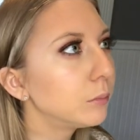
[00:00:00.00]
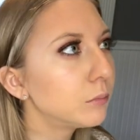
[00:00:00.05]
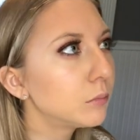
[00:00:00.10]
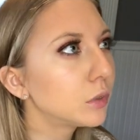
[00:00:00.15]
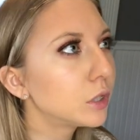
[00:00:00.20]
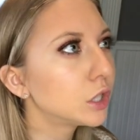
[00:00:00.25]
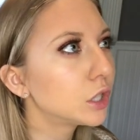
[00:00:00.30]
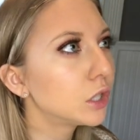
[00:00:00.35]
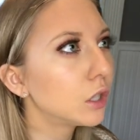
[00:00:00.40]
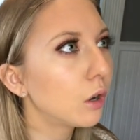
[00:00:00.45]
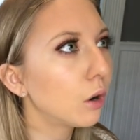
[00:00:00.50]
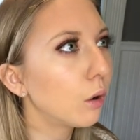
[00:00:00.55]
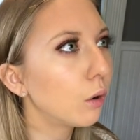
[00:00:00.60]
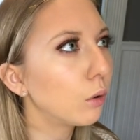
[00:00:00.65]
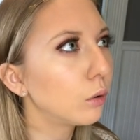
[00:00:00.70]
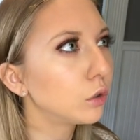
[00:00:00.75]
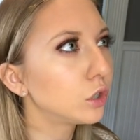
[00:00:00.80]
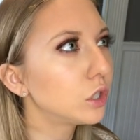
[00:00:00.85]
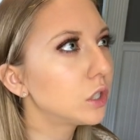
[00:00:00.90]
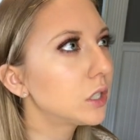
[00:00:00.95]

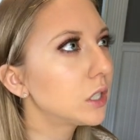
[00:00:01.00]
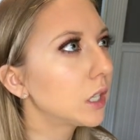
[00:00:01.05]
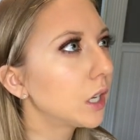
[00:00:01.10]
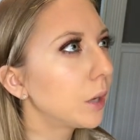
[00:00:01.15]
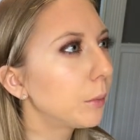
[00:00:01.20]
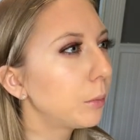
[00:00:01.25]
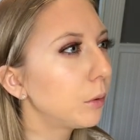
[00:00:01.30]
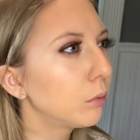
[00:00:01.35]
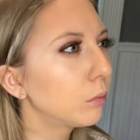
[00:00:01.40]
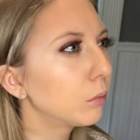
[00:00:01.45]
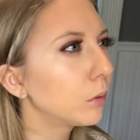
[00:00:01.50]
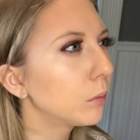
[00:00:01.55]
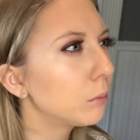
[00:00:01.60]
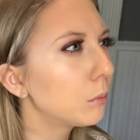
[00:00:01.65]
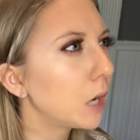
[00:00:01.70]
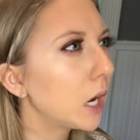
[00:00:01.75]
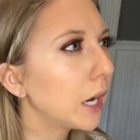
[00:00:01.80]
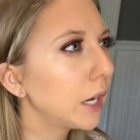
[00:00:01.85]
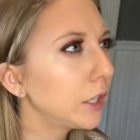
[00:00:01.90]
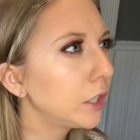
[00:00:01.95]
So just a couple
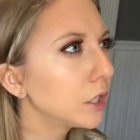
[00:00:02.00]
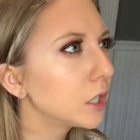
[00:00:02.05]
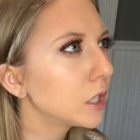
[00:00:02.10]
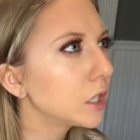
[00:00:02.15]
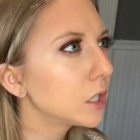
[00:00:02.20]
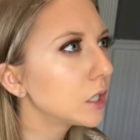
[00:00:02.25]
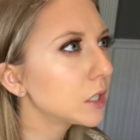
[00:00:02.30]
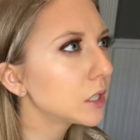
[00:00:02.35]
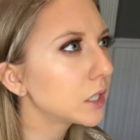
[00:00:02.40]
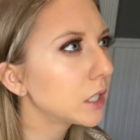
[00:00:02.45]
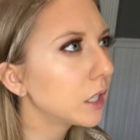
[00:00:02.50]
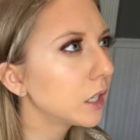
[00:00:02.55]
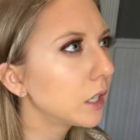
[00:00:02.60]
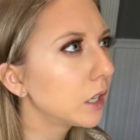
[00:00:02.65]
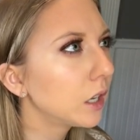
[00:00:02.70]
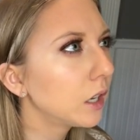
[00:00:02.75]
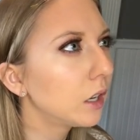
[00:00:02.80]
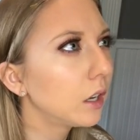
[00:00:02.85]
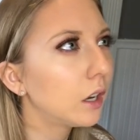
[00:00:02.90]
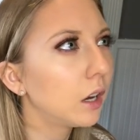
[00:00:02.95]
reminders.
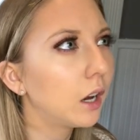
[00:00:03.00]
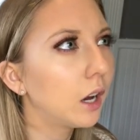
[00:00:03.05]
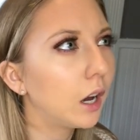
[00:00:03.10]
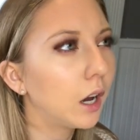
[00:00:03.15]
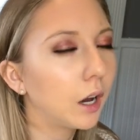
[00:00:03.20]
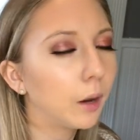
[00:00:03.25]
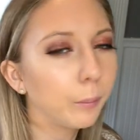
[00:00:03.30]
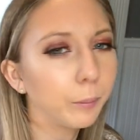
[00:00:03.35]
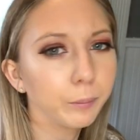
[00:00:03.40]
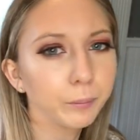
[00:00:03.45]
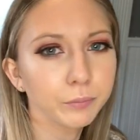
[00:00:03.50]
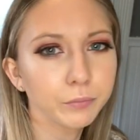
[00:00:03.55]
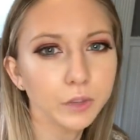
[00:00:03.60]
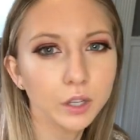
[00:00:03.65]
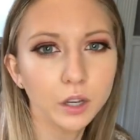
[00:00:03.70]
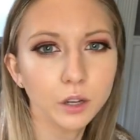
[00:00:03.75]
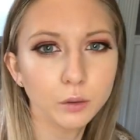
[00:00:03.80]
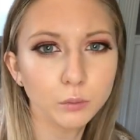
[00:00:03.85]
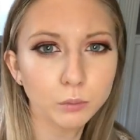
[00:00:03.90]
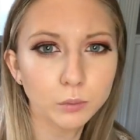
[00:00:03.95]

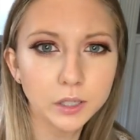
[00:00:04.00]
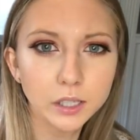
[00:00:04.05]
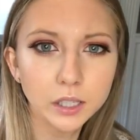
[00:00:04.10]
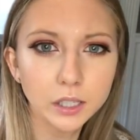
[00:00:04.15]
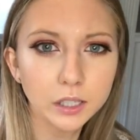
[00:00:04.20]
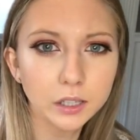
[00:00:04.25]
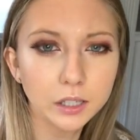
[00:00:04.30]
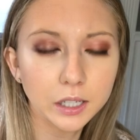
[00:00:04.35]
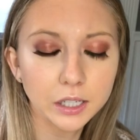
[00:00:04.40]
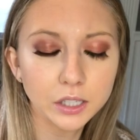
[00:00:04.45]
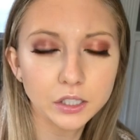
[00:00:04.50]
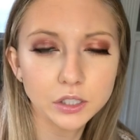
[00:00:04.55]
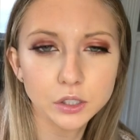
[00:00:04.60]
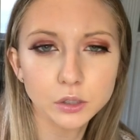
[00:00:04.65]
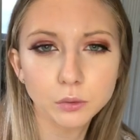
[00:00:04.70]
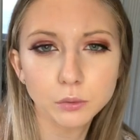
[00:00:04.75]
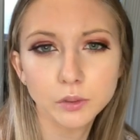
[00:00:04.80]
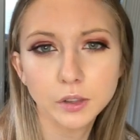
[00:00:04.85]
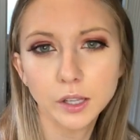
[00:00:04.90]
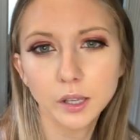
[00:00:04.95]
I'd really like
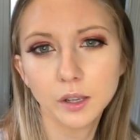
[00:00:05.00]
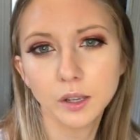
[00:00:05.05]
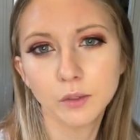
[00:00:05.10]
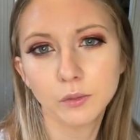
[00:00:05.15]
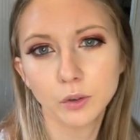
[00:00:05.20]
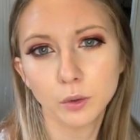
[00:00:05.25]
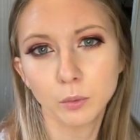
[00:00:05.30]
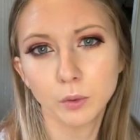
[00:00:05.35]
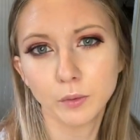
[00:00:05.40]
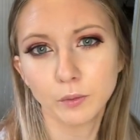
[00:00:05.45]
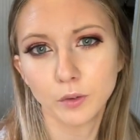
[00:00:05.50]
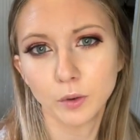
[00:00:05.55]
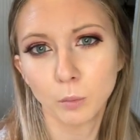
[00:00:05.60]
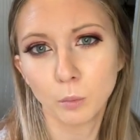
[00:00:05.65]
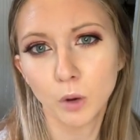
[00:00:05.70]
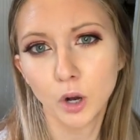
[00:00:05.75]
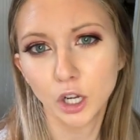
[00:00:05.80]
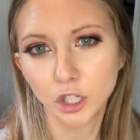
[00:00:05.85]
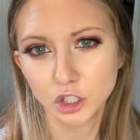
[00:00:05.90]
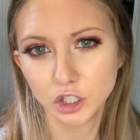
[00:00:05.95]
to thank everyone for
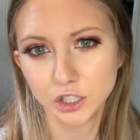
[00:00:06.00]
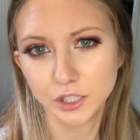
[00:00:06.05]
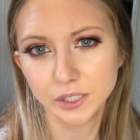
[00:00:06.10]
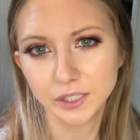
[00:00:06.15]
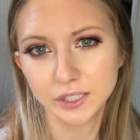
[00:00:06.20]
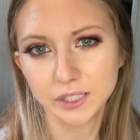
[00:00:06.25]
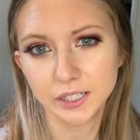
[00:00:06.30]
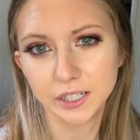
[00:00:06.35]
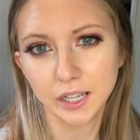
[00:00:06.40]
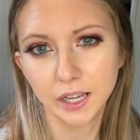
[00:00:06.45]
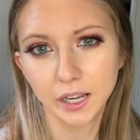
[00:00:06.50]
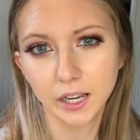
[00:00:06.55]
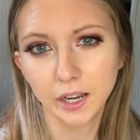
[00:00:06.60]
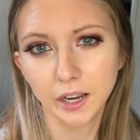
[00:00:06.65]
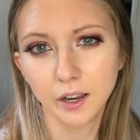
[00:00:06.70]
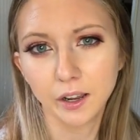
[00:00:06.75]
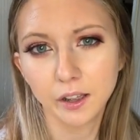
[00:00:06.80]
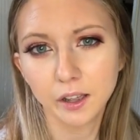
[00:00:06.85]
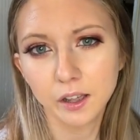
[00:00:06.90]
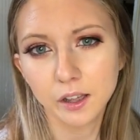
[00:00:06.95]
watching
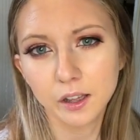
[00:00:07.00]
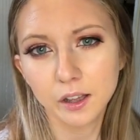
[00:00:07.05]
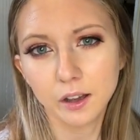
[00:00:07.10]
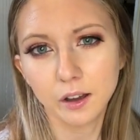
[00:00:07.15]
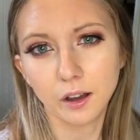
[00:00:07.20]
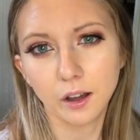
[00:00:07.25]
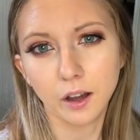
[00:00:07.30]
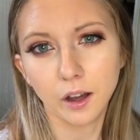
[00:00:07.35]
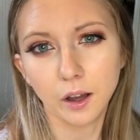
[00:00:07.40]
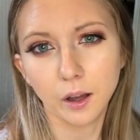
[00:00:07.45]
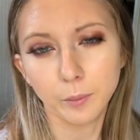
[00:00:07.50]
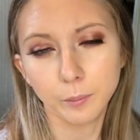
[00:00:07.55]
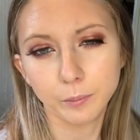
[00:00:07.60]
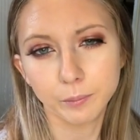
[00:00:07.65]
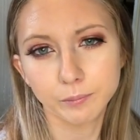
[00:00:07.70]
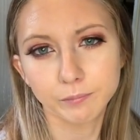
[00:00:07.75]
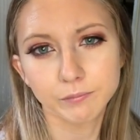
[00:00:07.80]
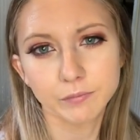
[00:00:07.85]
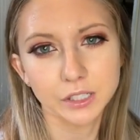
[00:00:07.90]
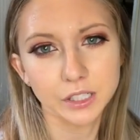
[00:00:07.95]
today.
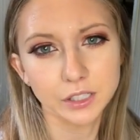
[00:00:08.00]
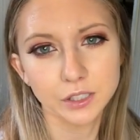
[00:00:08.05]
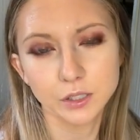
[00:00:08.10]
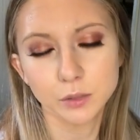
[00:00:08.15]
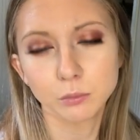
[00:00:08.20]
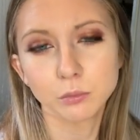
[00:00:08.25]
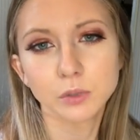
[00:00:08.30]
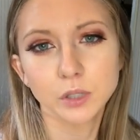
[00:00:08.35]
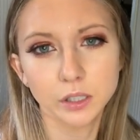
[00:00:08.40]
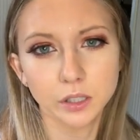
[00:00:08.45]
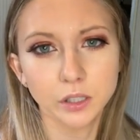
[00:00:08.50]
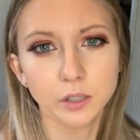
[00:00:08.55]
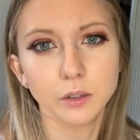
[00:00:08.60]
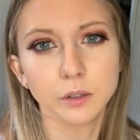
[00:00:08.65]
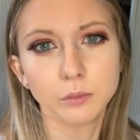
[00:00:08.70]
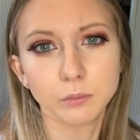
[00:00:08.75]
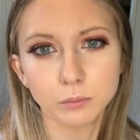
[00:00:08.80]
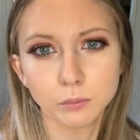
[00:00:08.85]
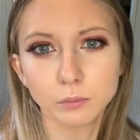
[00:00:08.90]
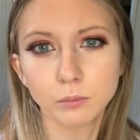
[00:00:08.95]
It
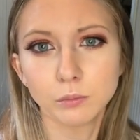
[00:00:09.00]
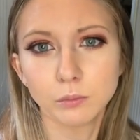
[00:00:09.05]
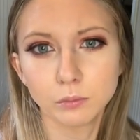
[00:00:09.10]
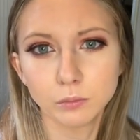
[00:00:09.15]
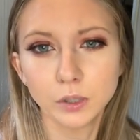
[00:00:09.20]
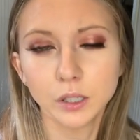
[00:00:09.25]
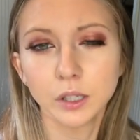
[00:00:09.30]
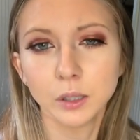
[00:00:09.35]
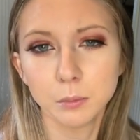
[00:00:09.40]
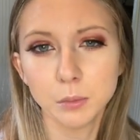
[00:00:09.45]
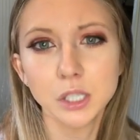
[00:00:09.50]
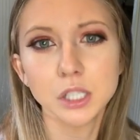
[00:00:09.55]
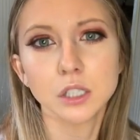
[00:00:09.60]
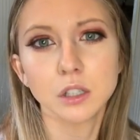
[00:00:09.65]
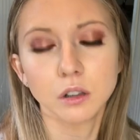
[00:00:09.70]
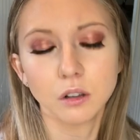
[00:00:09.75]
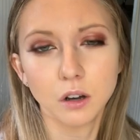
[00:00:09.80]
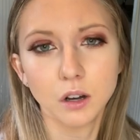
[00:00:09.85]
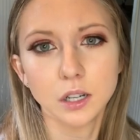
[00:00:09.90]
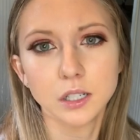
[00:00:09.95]
really means a
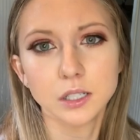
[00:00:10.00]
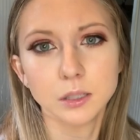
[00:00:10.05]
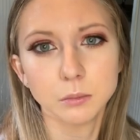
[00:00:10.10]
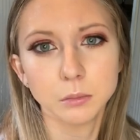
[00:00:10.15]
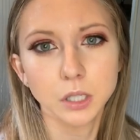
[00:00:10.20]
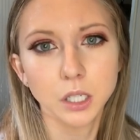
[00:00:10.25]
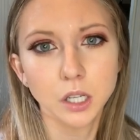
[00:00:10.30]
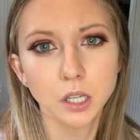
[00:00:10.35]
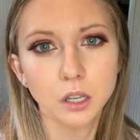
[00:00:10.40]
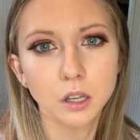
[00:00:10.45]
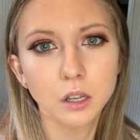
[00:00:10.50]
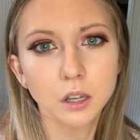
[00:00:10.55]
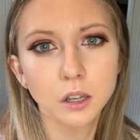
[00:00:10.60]
lot to me.